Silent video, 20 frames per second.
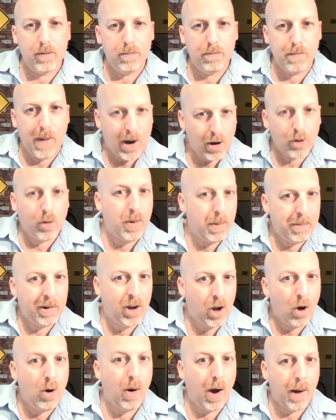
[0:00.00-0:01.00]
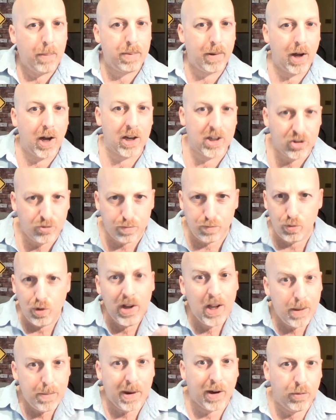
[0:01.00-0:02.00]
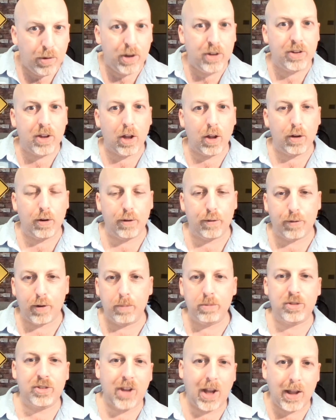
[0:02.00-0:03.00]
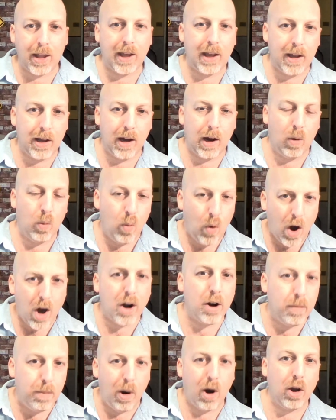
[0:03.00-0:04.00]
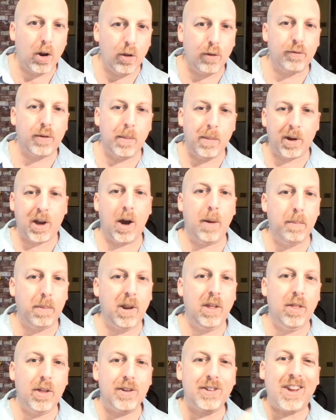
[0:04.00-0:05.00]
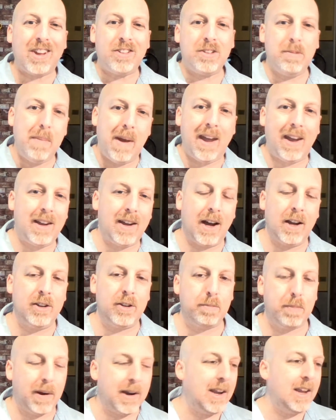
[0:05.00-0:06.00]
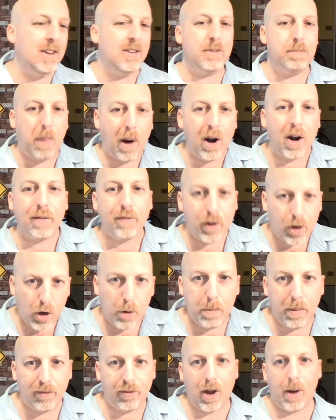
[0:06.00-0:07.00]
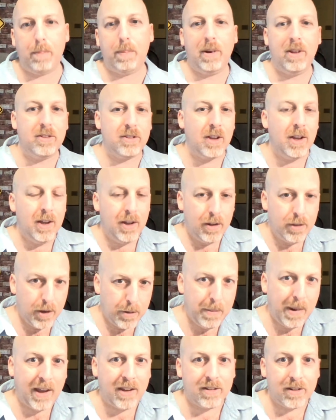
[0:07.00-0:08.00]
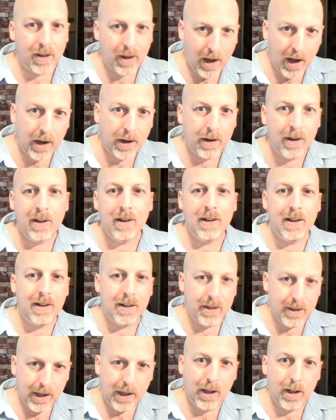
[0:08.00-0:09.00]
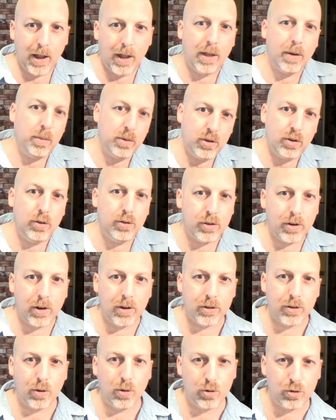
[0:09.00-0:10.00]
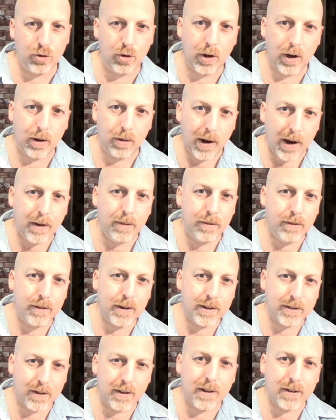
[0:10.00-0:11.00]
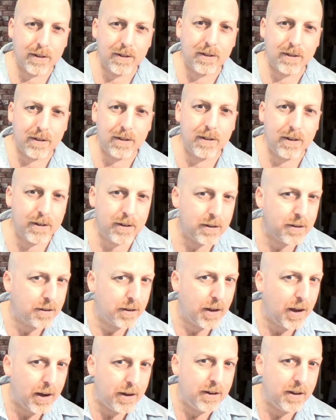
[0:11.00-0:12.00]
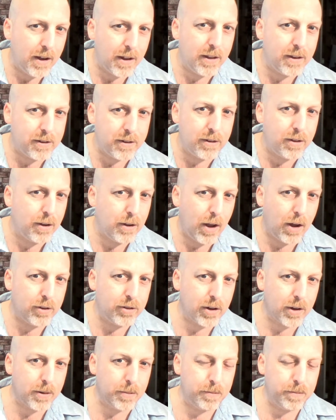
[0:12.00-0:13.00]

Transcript: Mountain Equipment Co-op, a really big retailer, from selling a water bottle from a company that doesn't make guns but is part of a group of companies that makes a gun legally that was used in a school shooting, right? This is the idea, this is the logic.